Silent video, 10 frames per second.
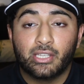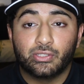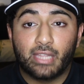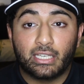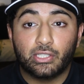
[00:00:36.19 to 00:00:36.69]

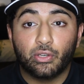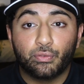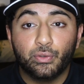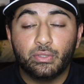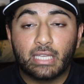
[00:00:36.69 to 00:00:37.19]
so that your
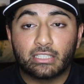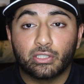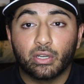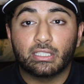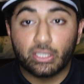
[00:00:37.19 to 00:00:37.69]
food gets
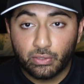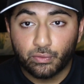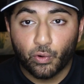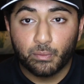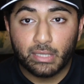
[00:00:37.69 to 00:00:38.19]
cooked
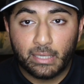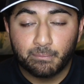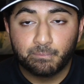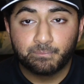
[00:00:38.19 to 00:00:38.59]
uniformly.